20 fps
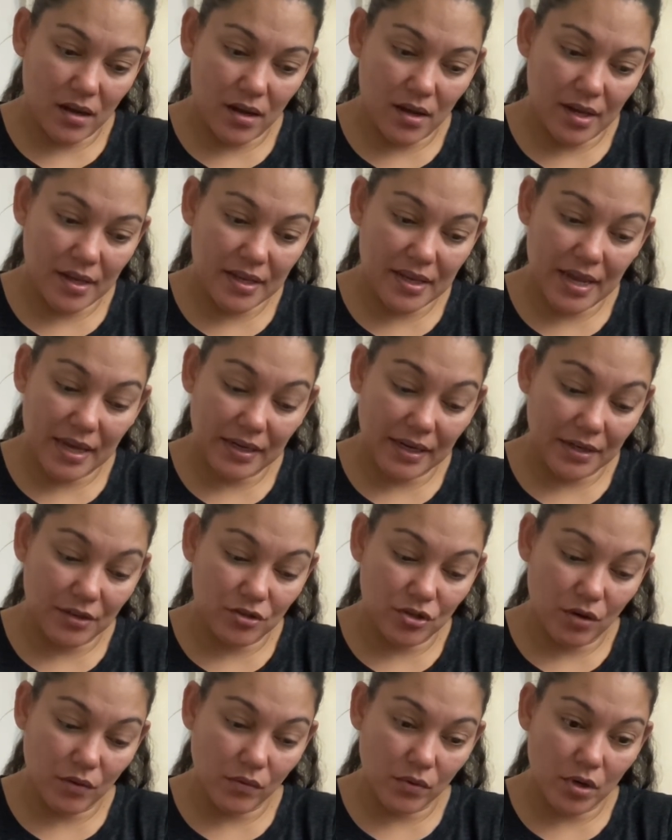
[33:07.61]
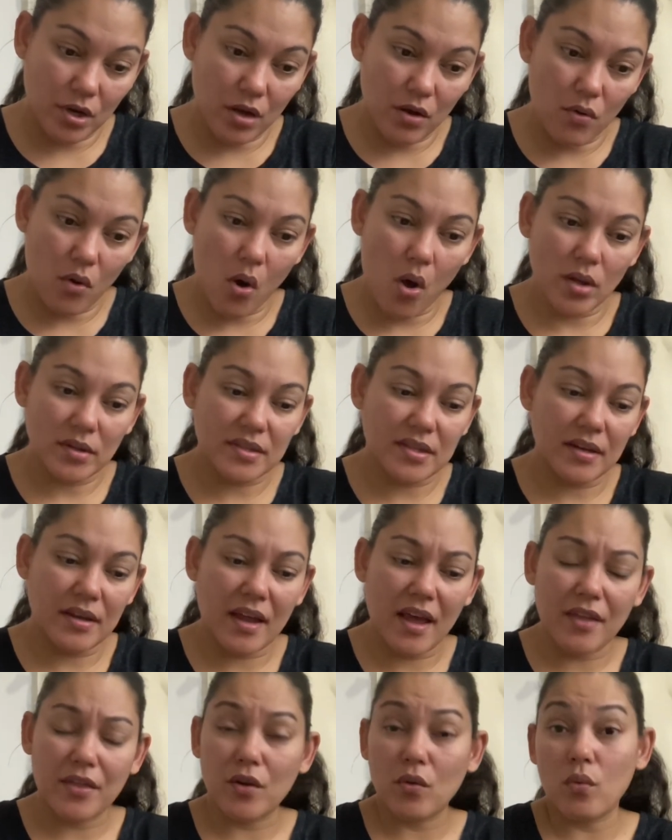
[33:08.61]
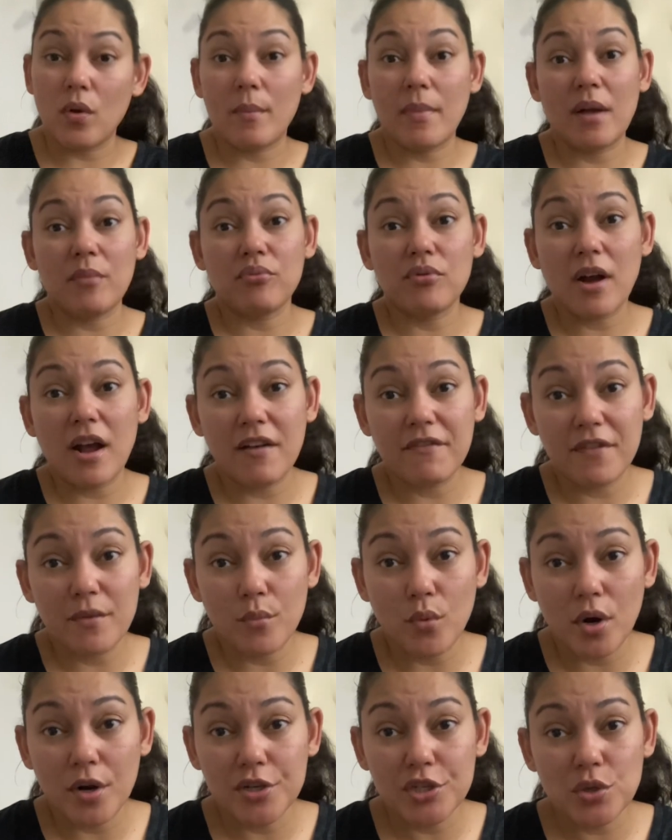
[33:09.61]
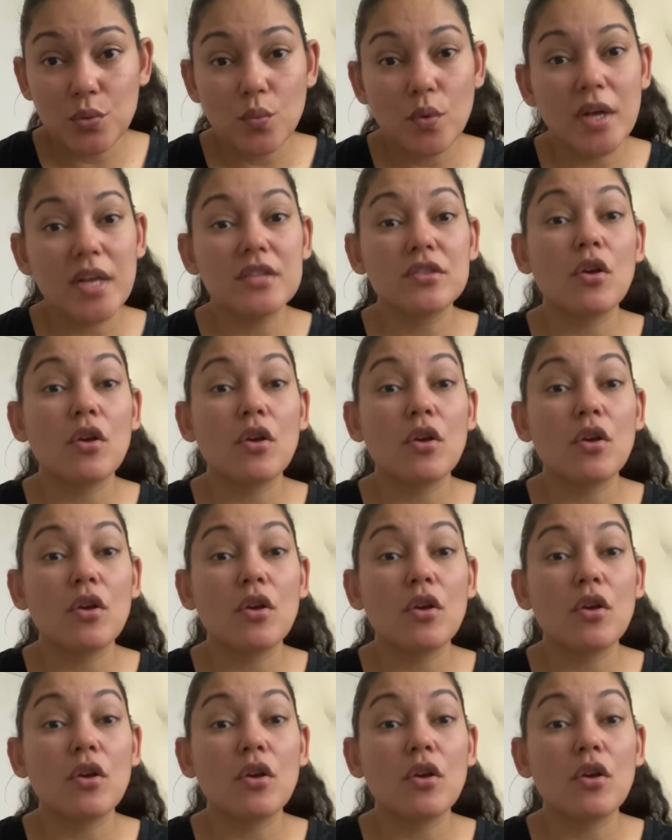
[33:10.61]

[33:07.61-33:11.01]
Again, I don't know altogether what my profit margin was.